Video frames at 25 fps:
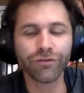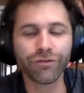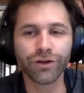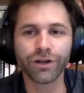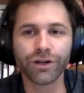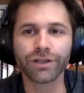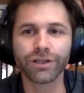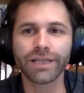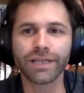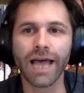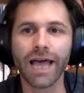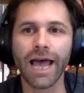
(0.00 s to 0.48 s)

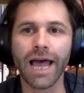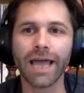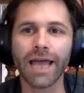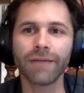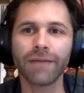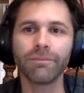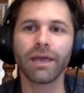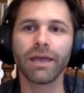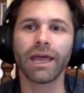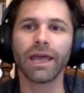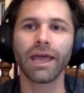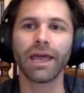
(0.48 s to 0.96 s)
your
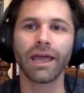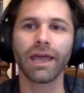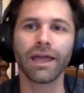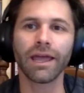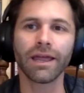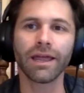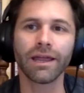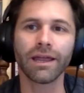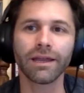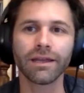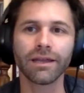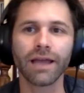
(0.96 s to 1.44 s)
time,
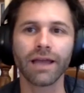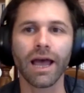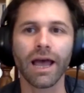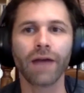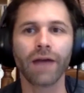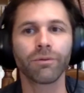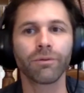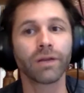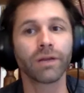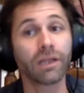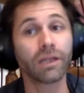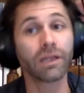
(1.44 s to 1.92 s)
and
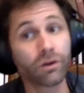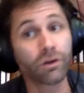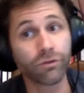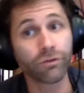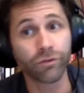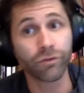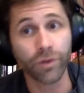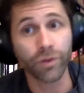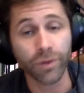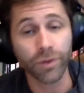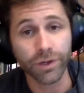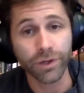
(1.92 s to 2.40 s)
I really look
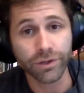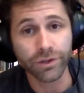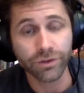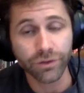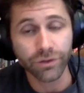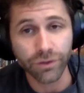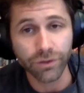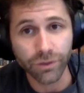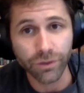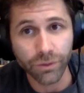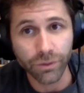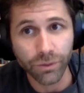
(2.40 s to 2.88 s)
forward
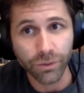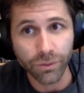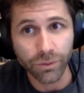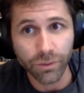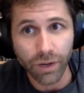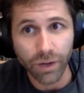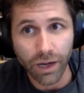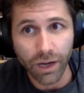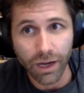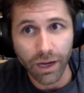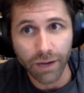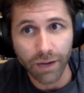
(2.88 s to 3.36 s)

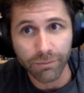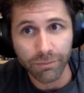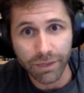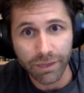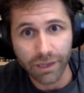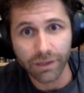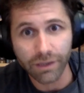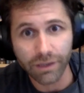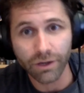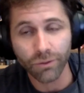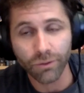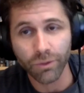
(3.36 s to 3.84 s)
to
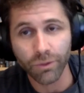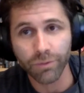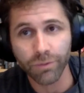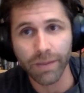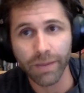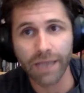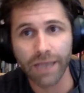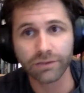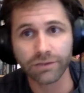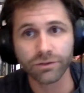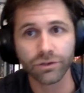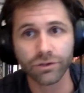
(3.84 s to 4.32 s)
meeting you with
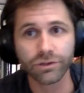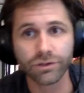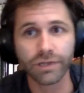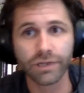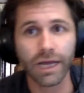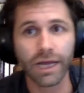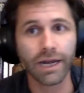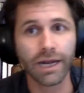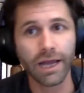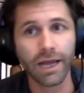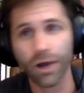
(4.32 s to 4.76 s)
Malice Towards None.